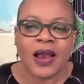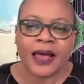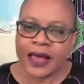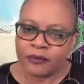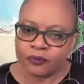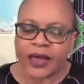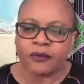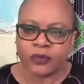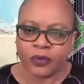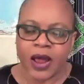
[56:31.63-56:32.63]

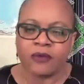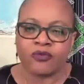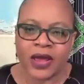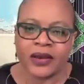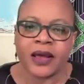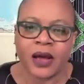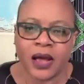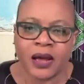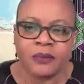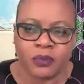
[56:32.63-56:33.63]
I read,
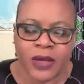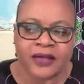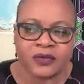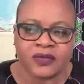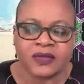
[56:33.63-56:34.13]
as you